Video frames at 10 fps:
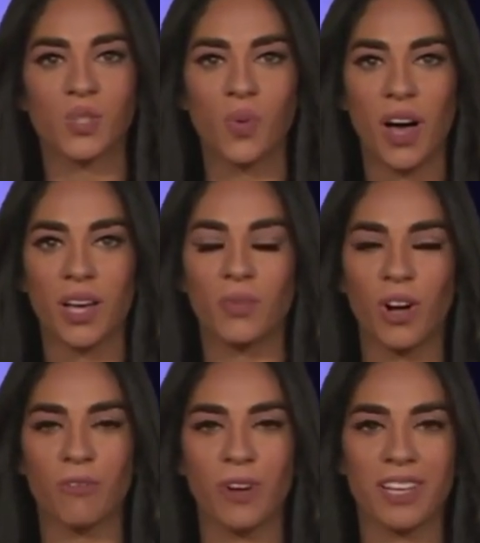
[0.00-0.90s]
one? We're
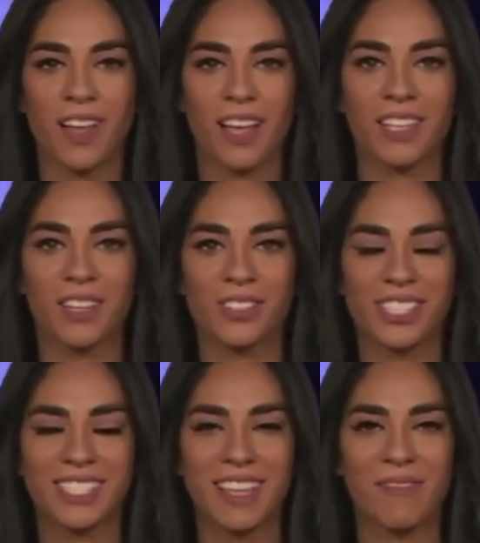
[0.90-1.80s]
offering
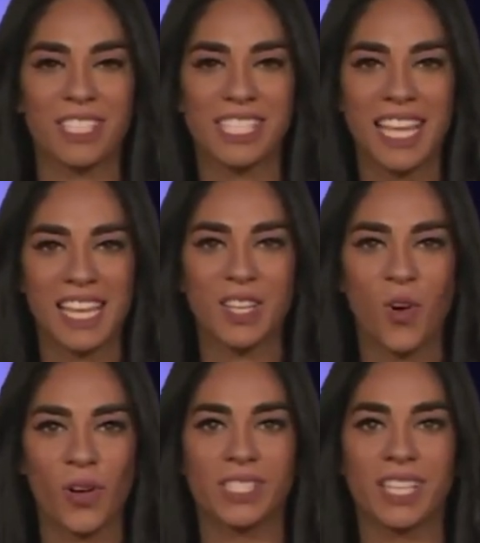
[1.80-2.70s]
917
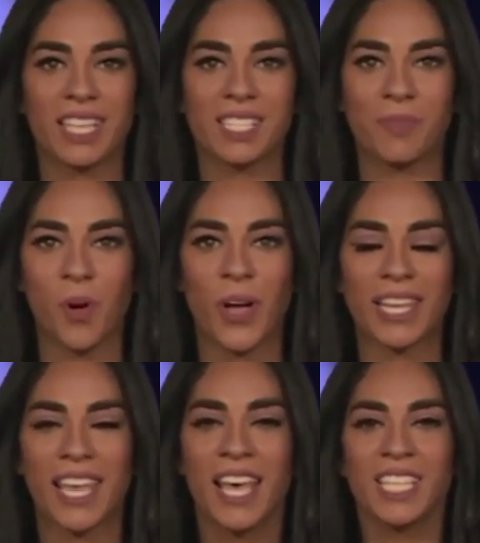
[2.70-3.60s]
coins at this point.